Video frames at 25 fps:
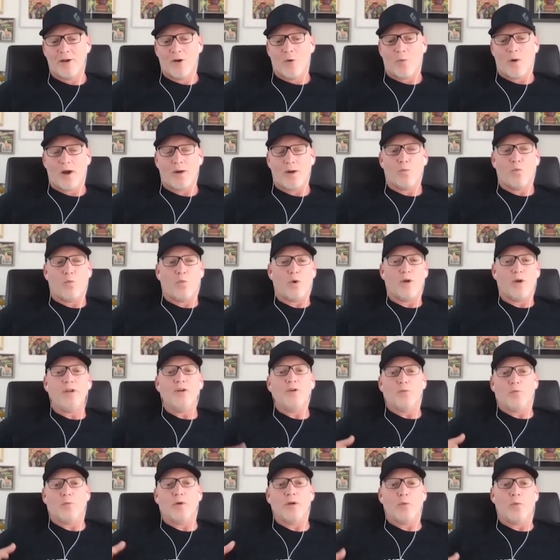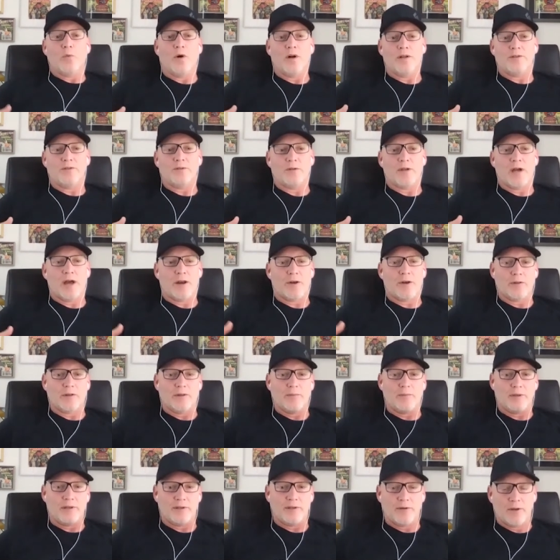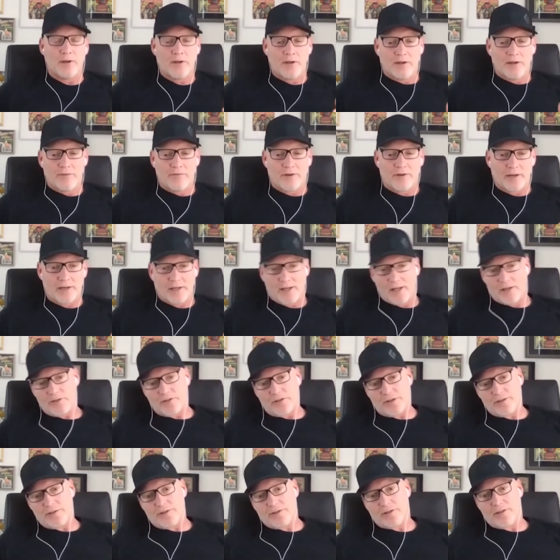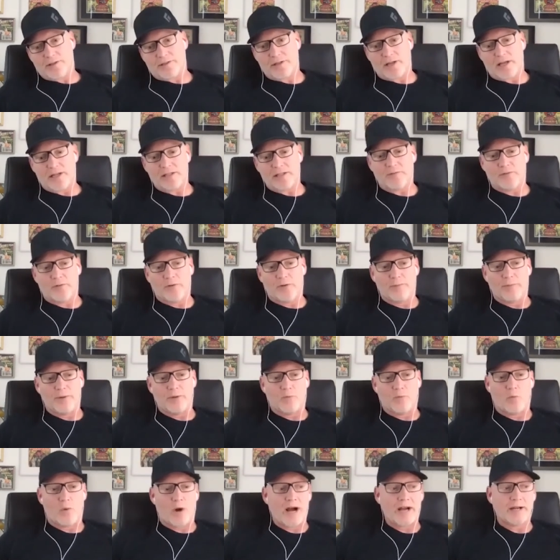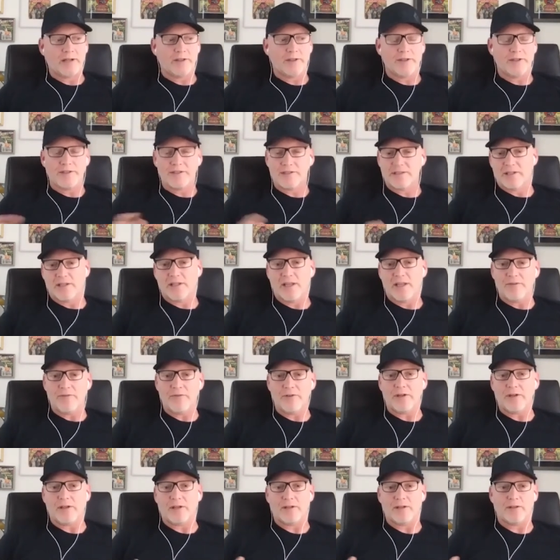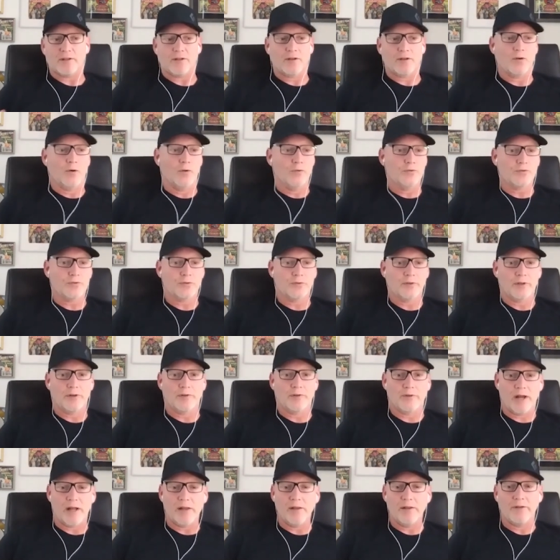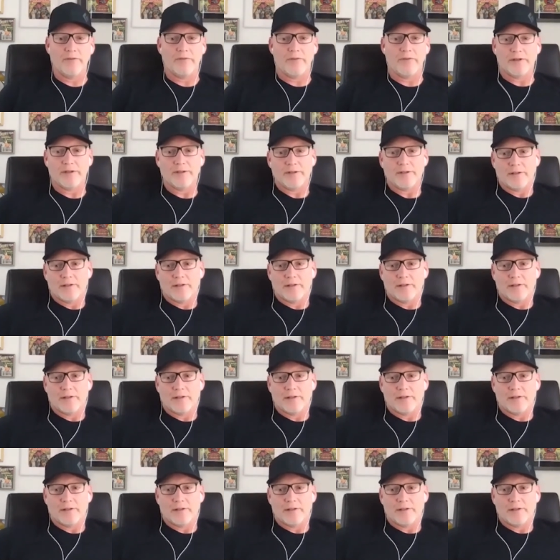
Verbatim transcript: Why wouldn't we want to not only be financially successful, but wildly significant and culturally relevant?